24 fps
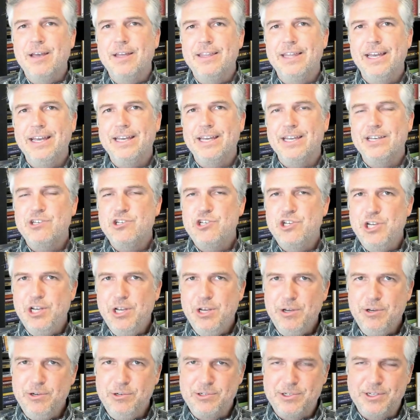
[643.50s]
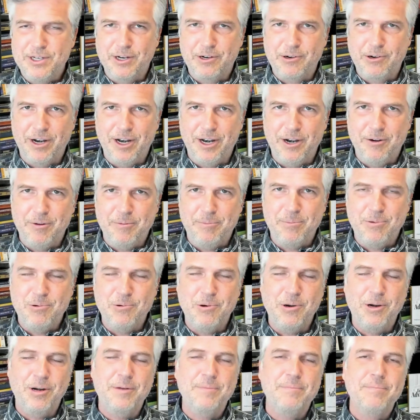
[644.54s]
They can choose to credit
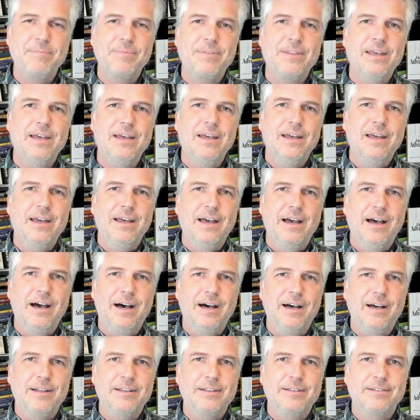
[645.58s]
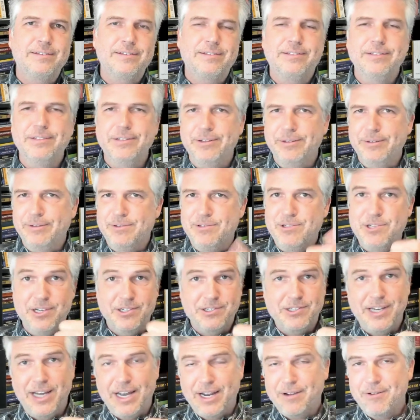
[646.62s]
report uh, to
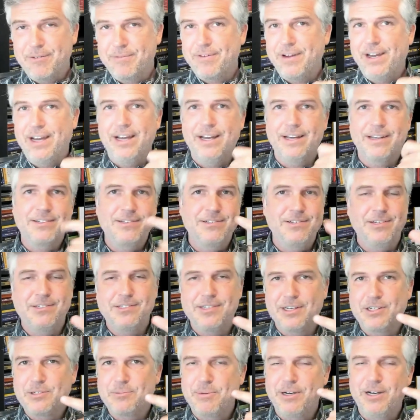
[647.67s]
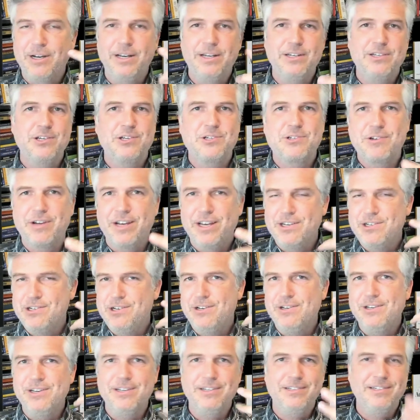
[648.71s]
just Equifax, just Experian, just
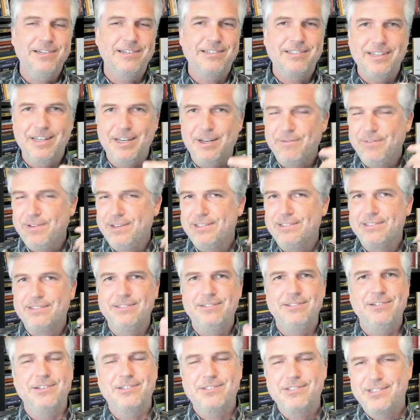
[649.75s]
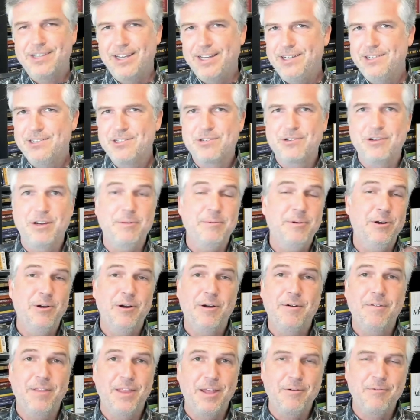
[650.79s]
TransUnion, just Innovis, just SageStream,
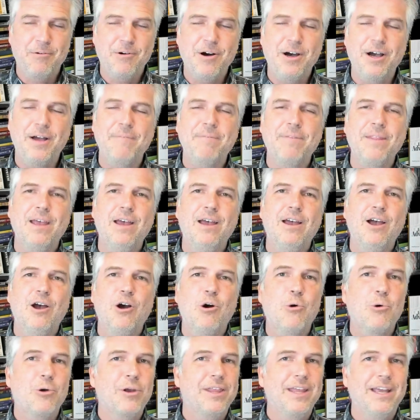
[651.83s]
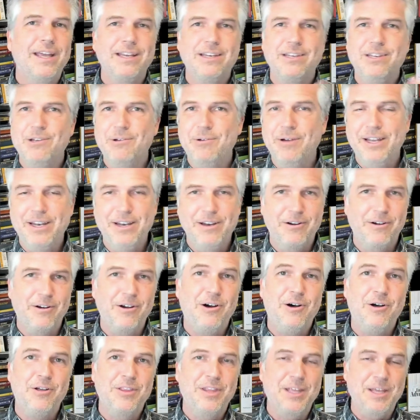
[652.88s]
whoever they want, or they can do any or
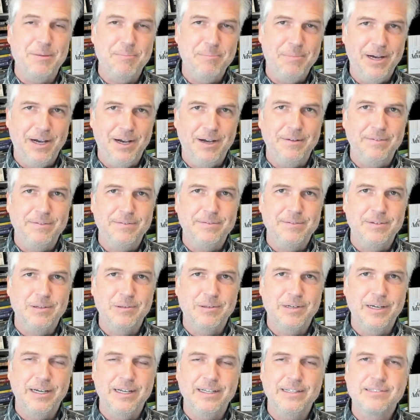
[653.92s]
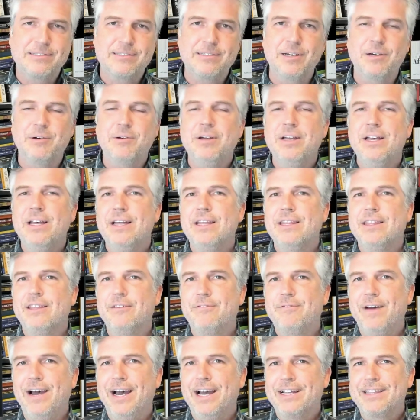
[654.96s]
all the above. Okay. So the
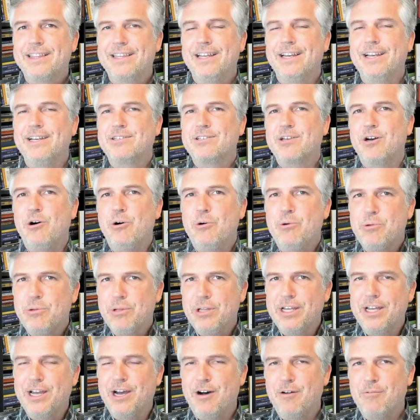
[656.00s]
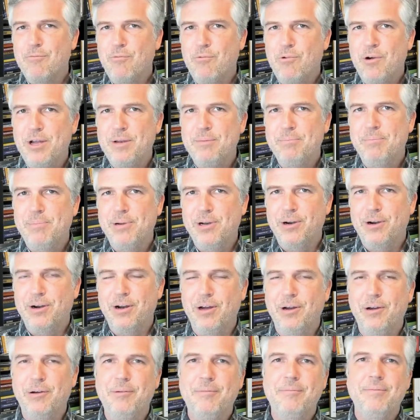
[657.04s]
fact that it's only on one
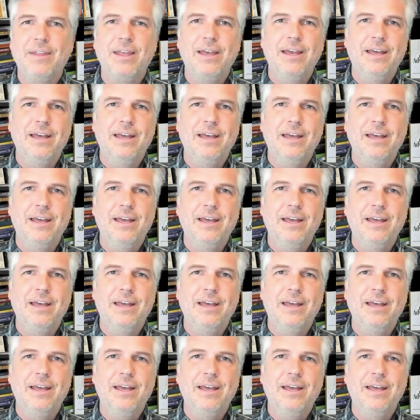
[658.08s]
bureau